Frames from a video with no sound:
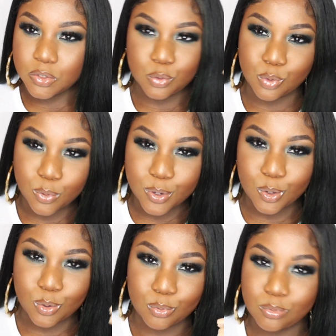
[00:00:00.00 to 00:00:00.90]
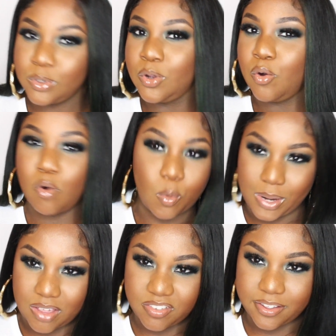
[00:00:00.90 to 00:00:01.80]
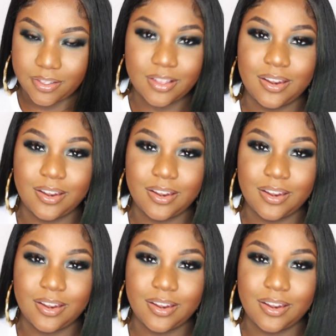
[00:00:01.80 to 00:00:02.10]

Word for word: tutorial or whatever